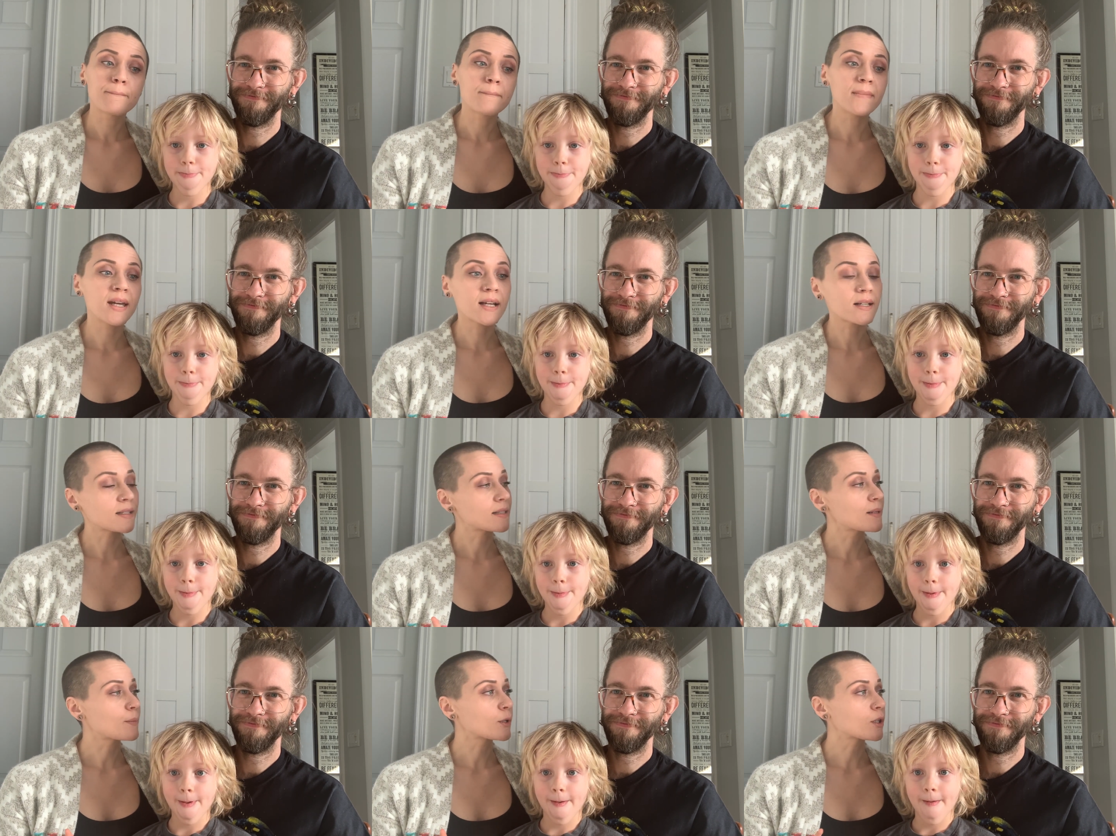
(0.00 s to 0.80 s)
Speaker 1: make a
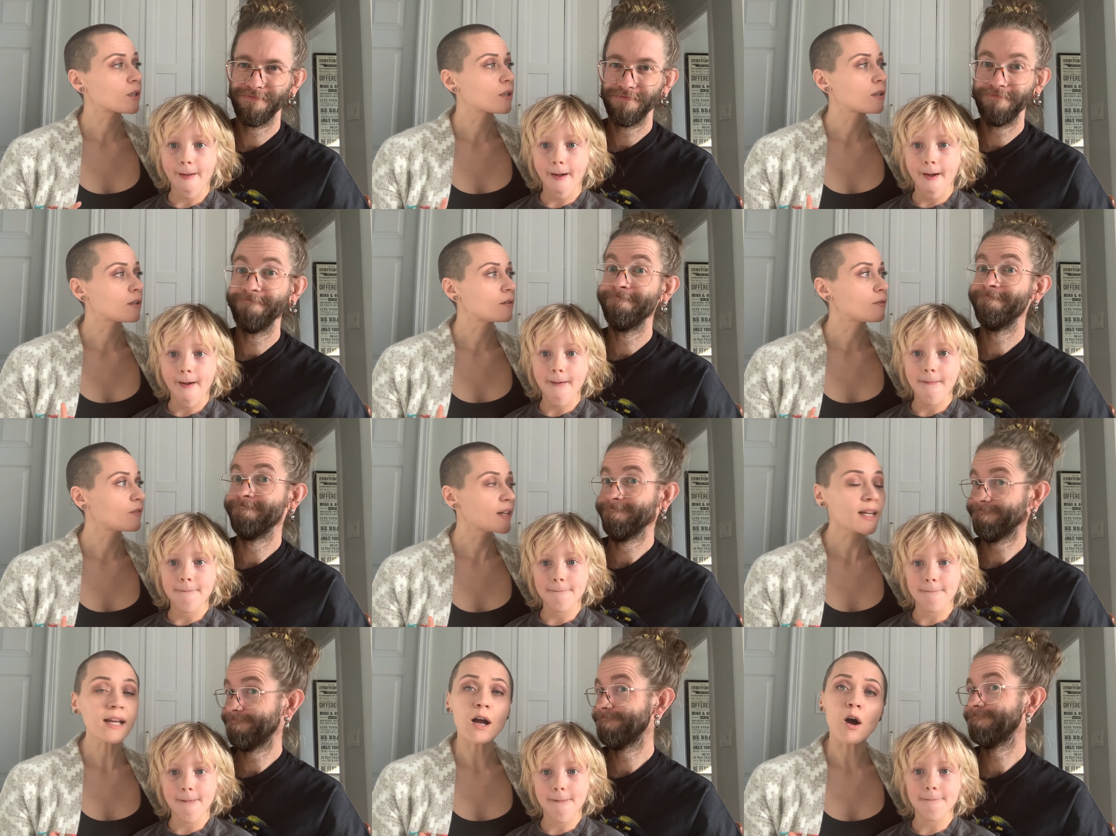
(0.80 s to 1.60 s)
similar
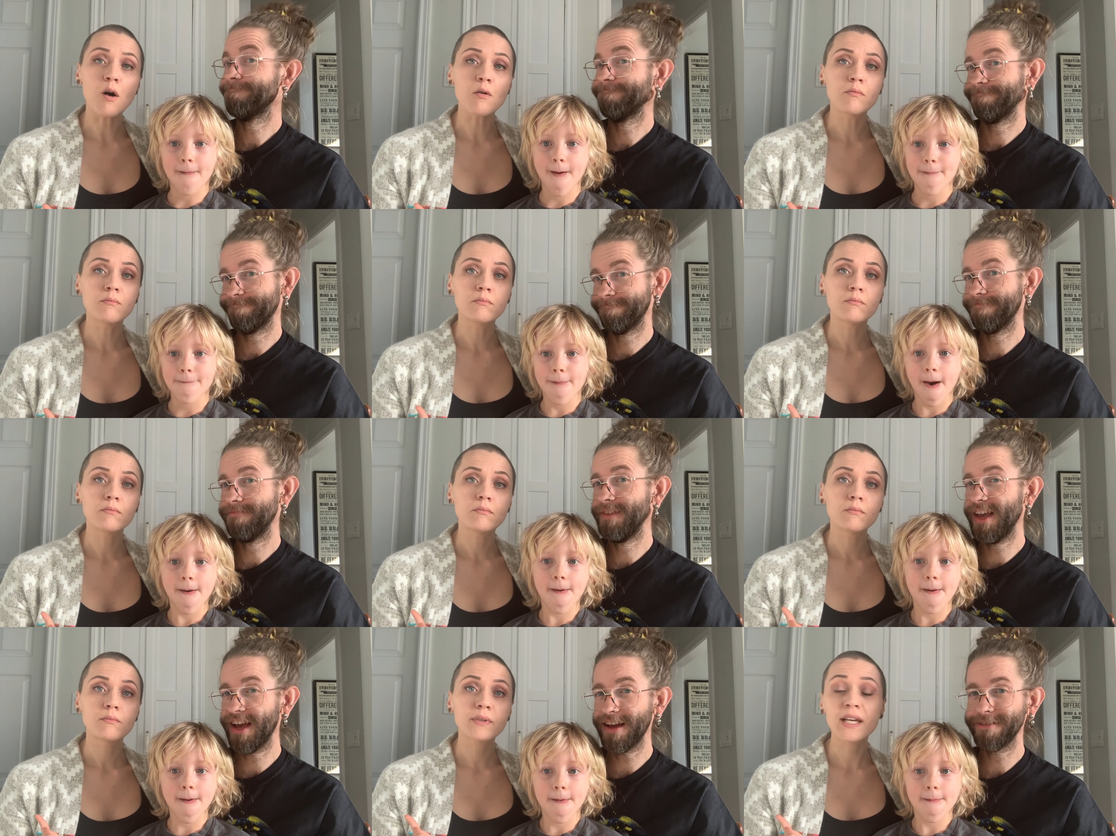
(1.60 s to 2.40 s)
video.
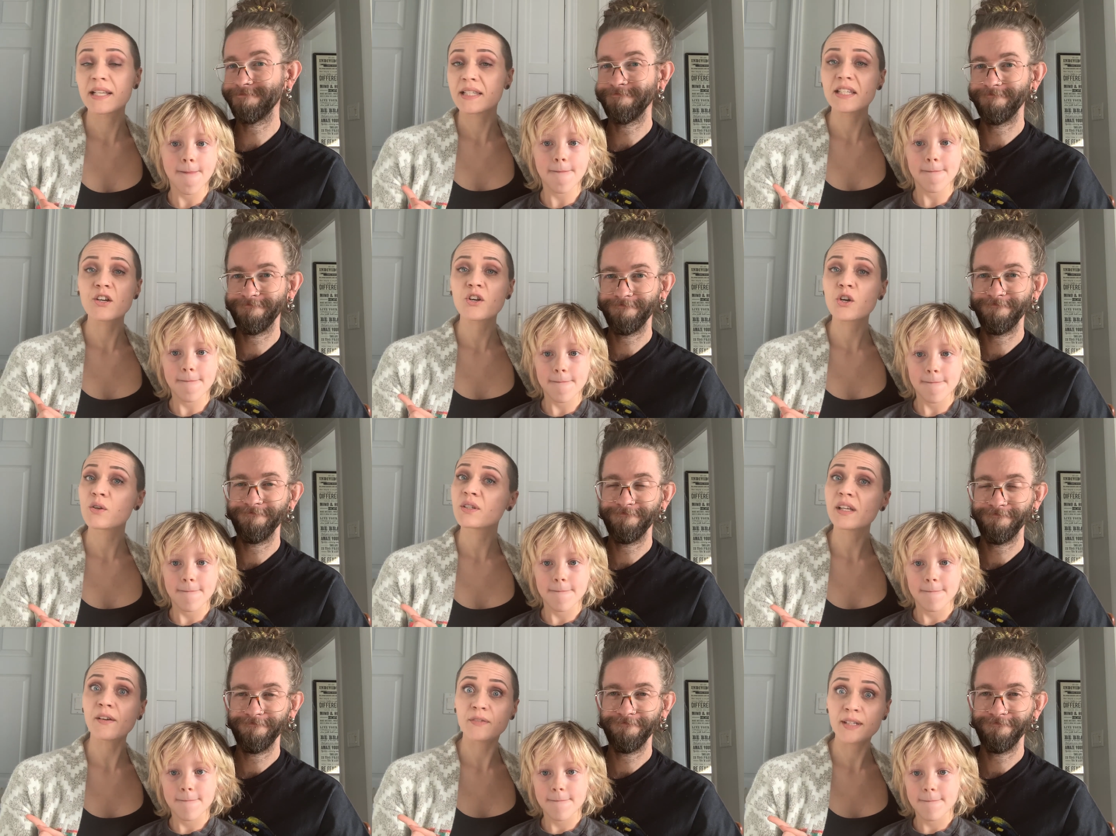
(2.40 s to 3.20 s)
Yeah. Consider
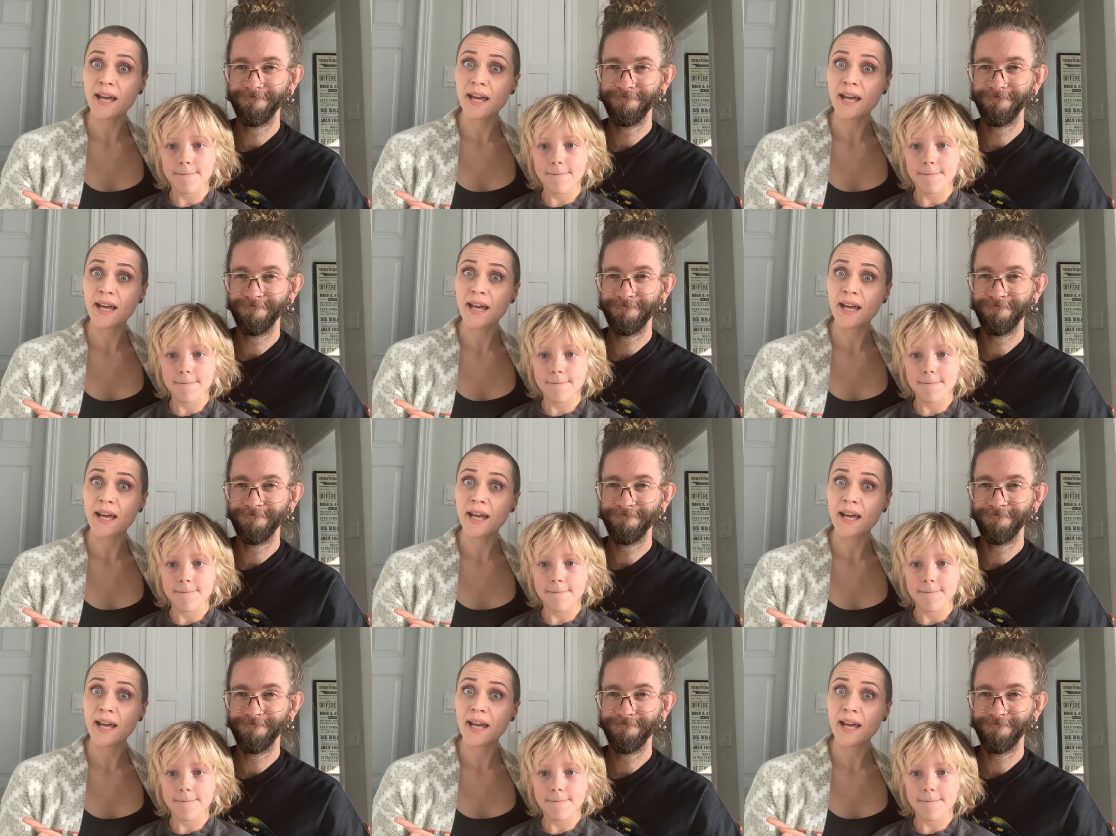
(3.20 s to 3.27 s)
yourself